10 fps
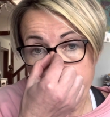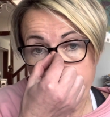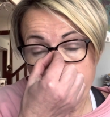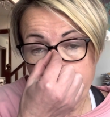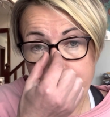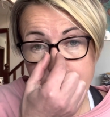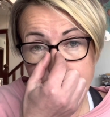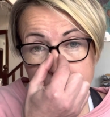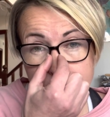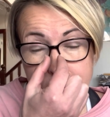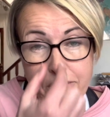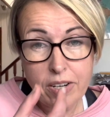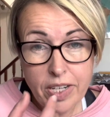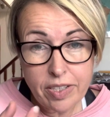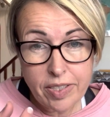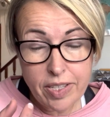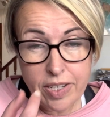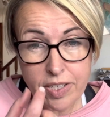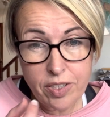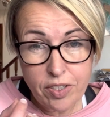problems with the
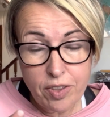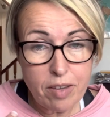sinuses.